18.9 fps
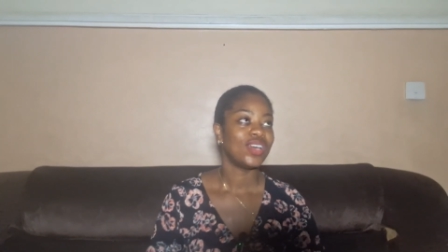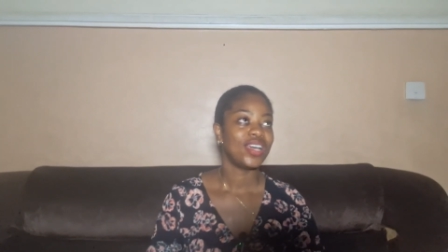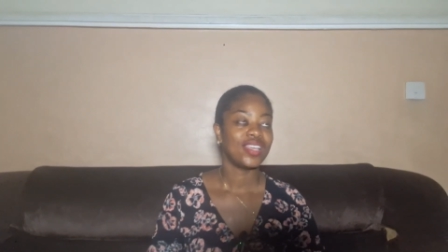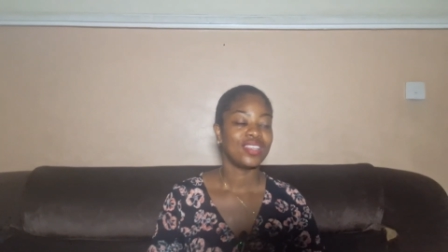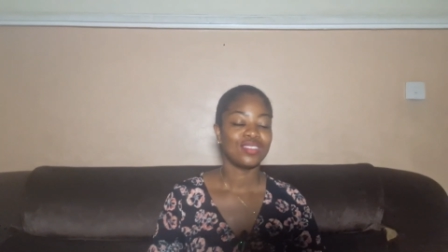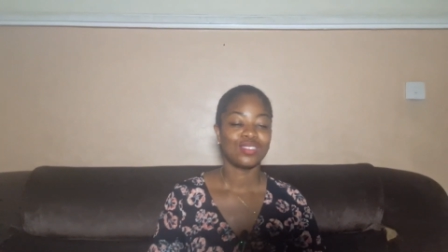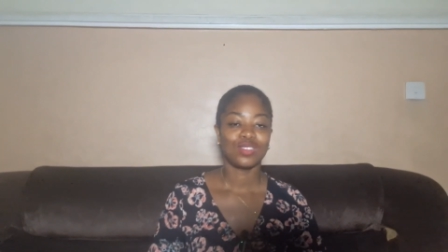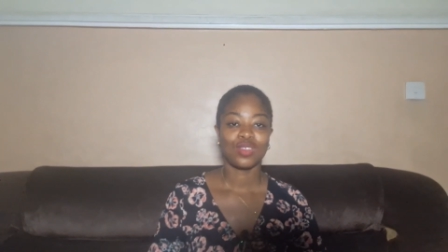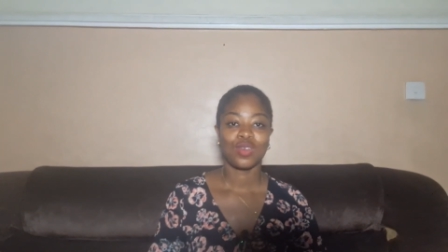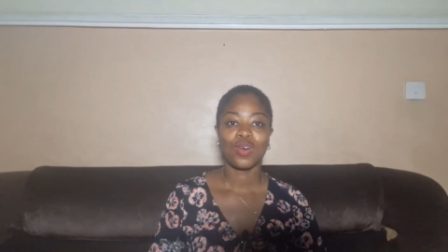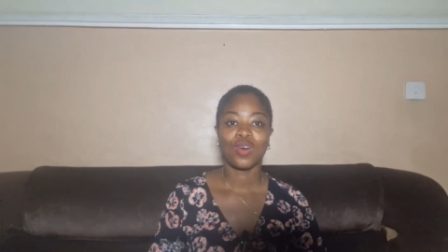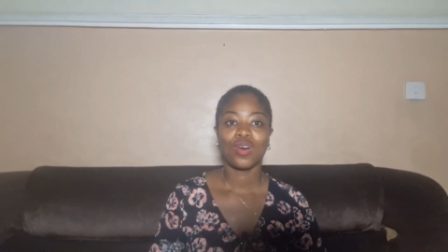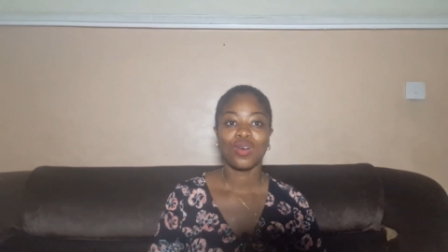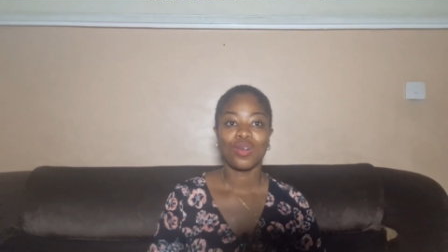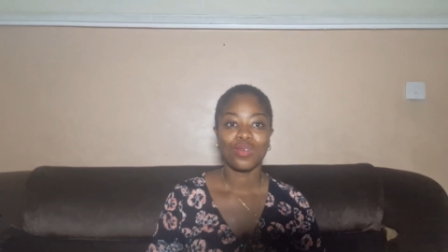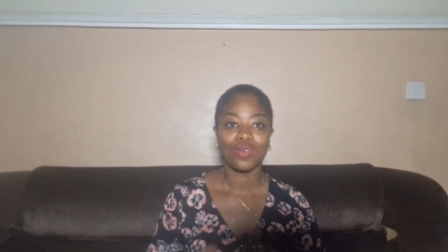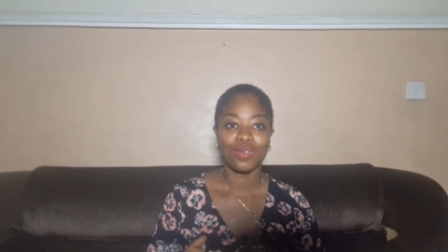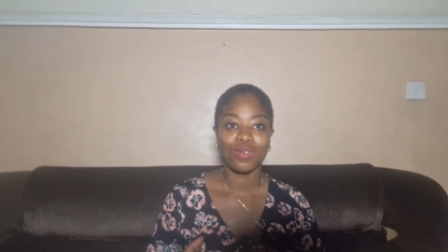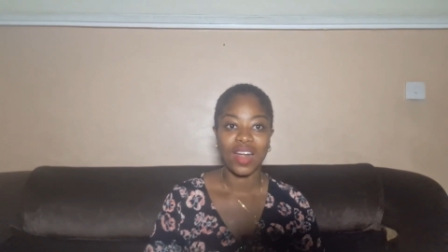You can
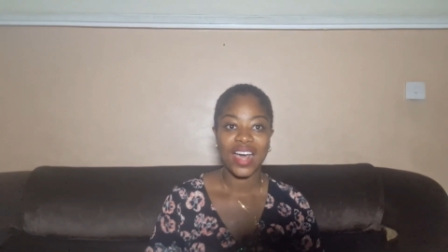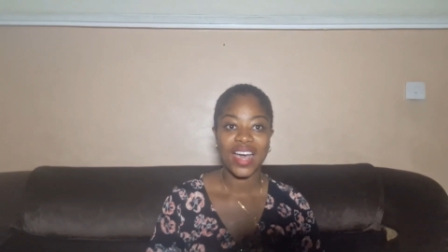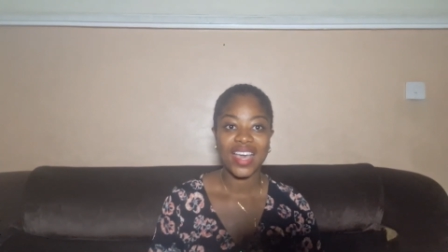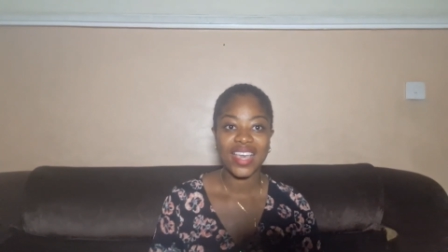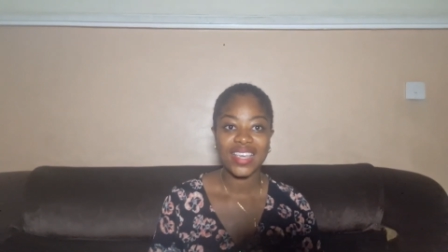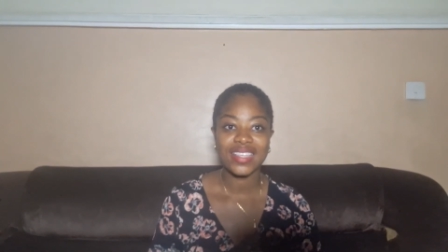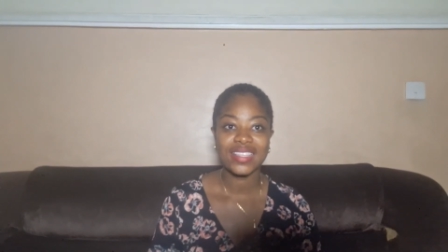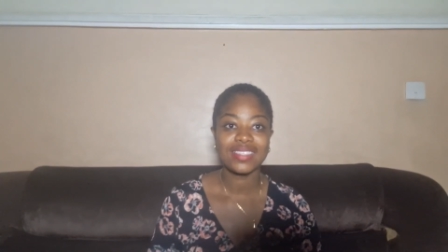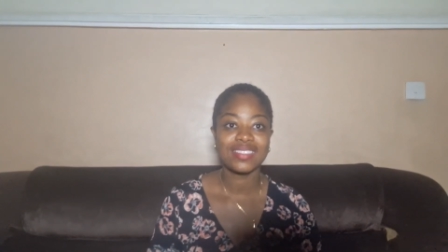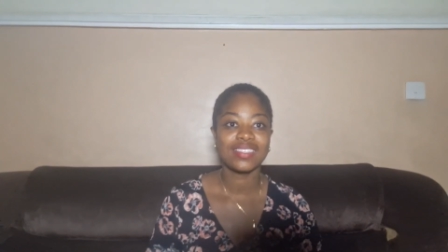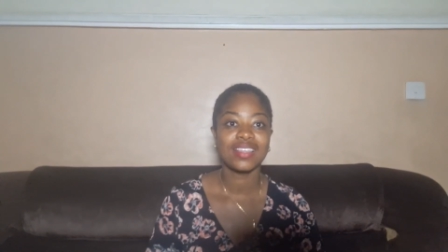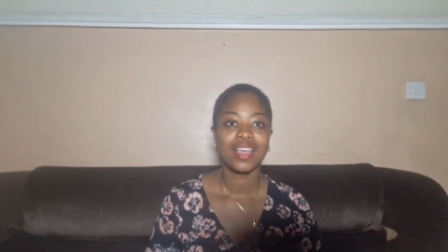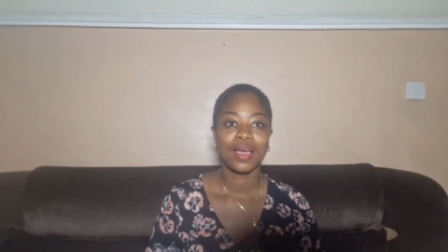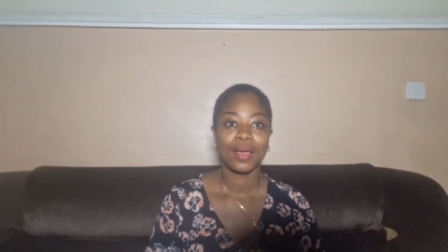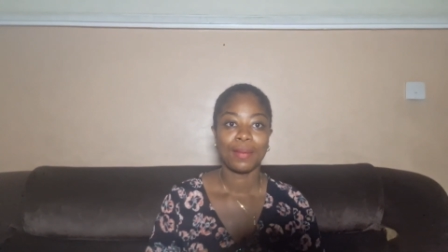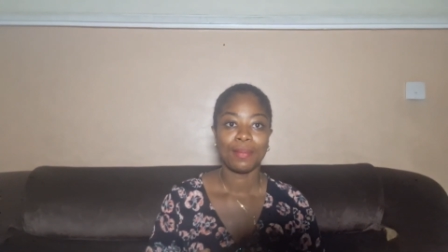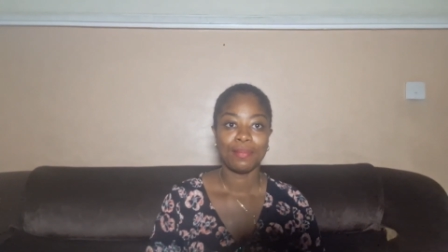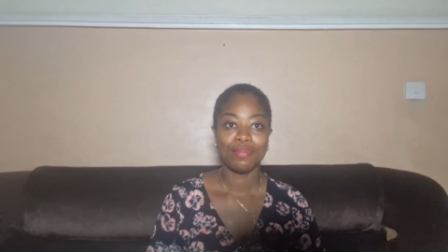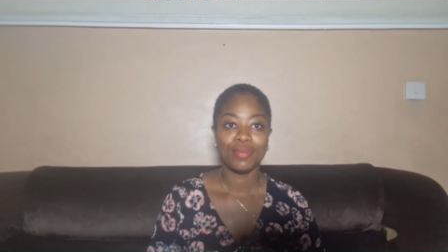store rice,
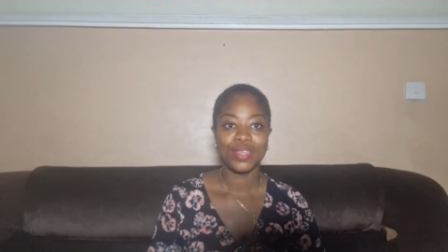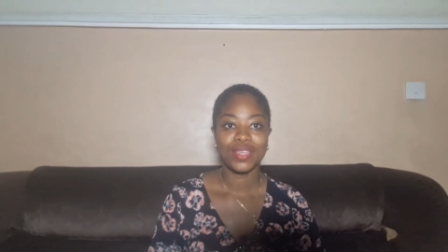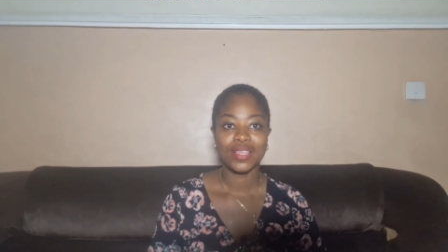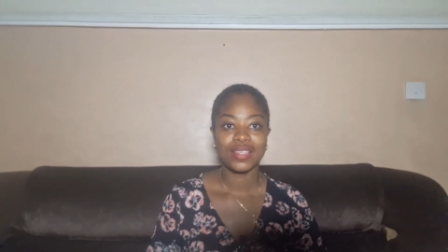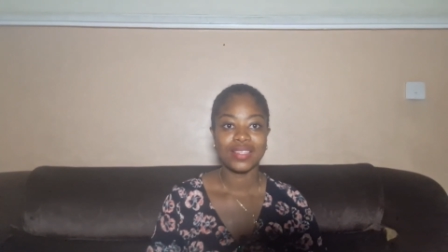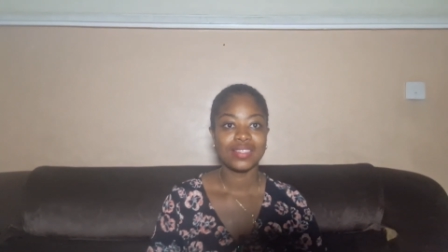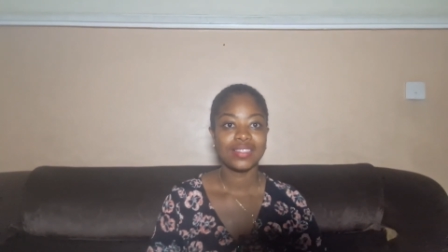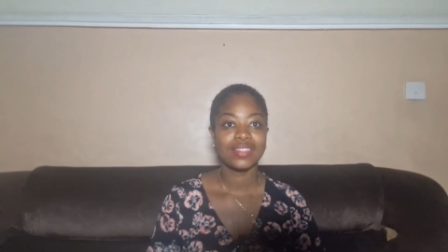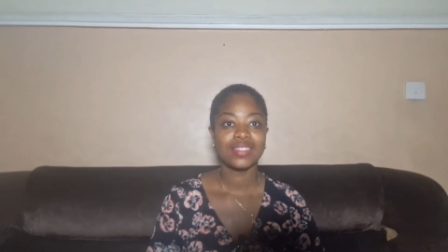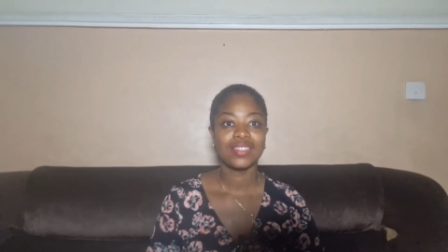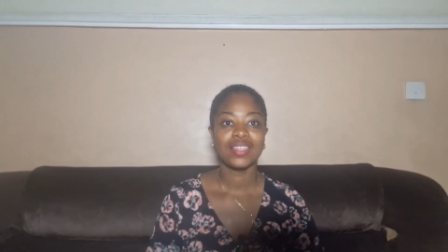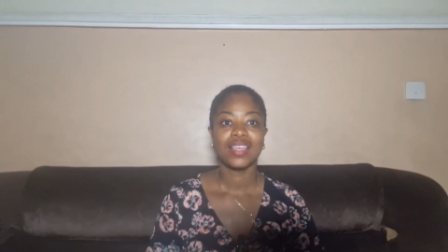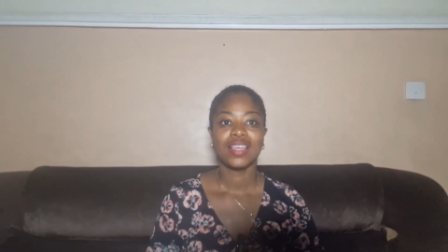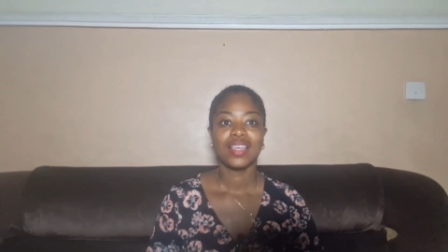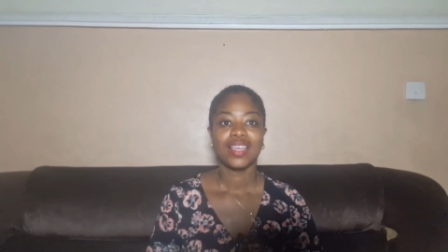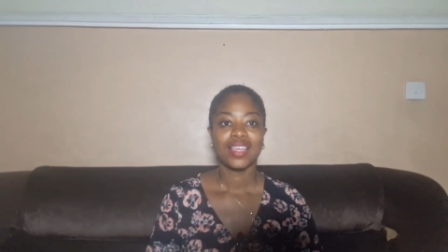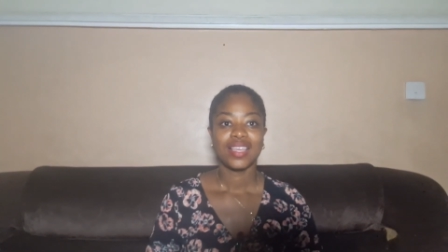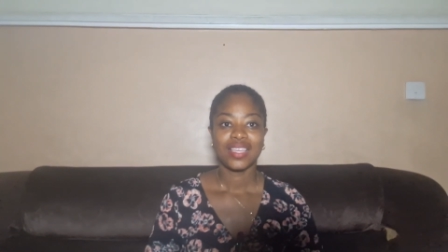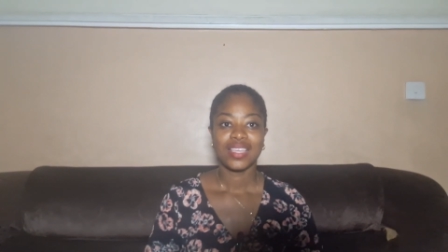beans,
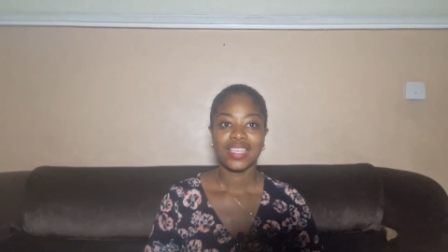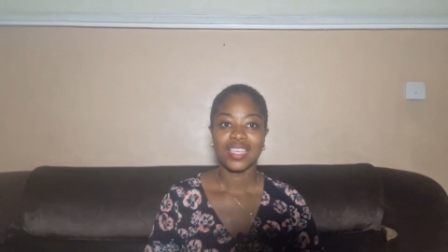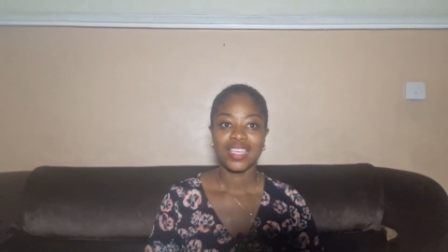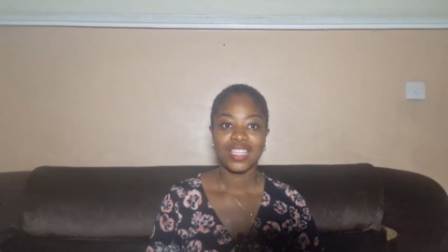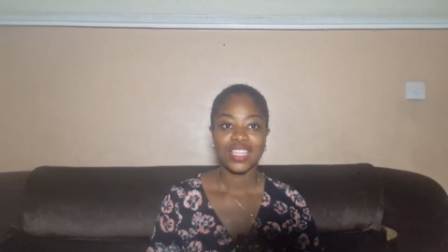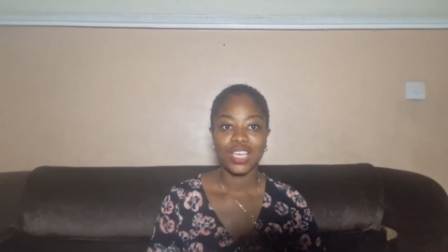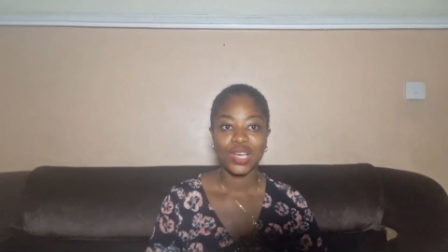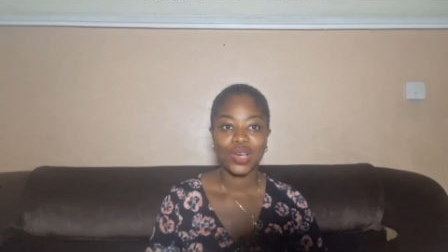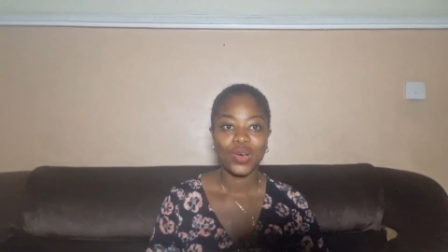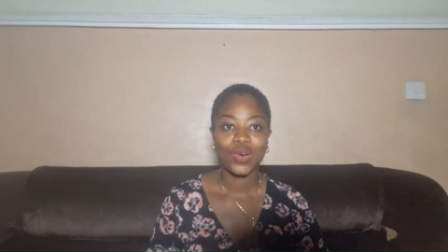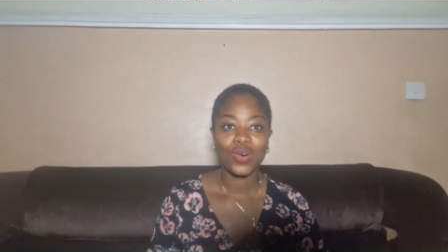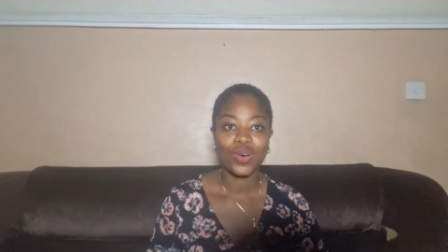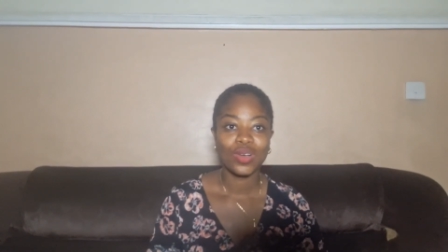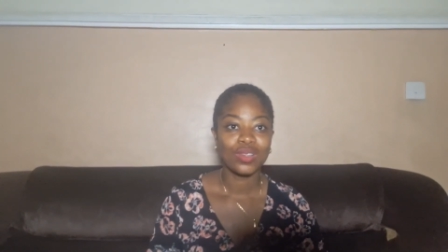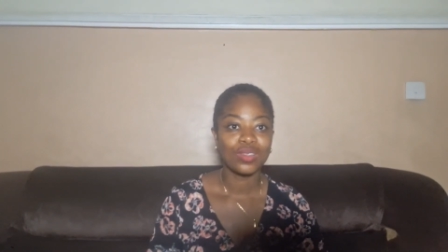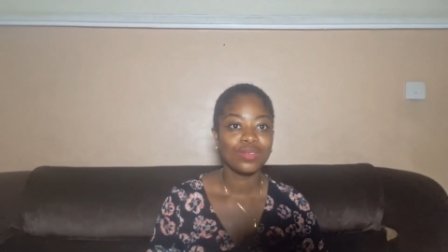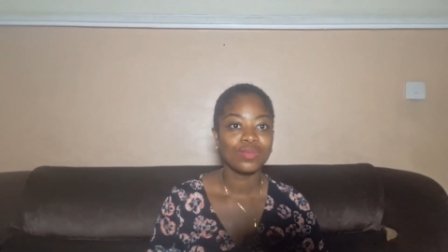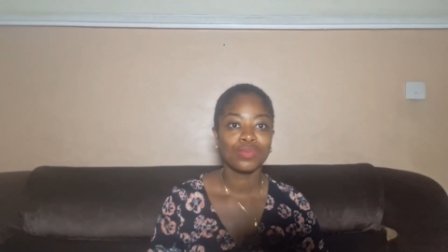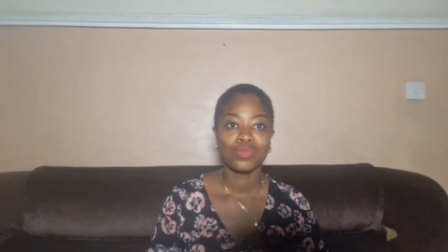guinea
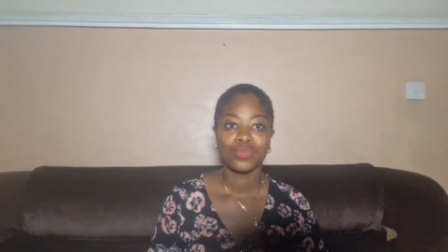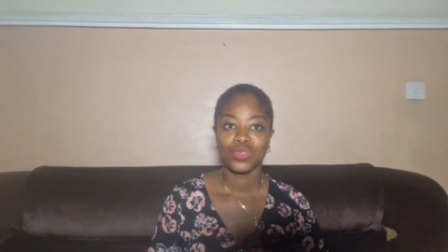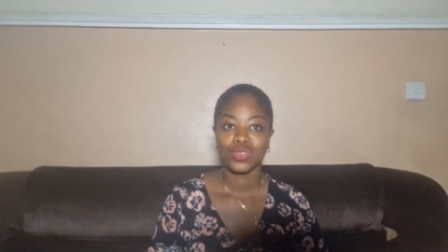corn,